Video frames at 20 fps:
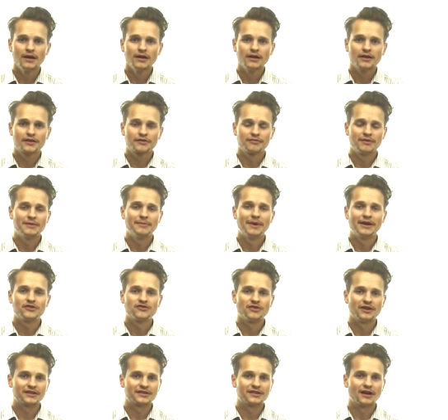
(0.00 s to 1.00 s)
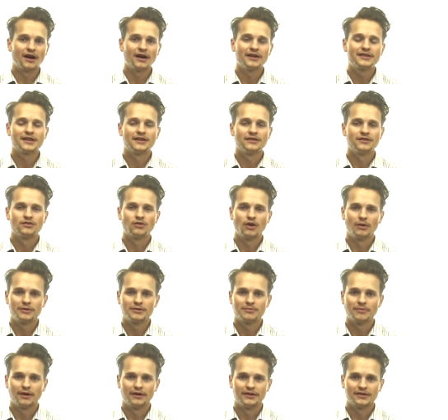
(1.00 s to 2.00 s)
3 metrics that I tend to
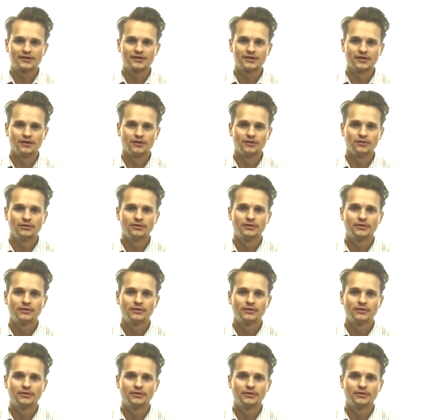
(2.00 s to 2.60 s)
optimise to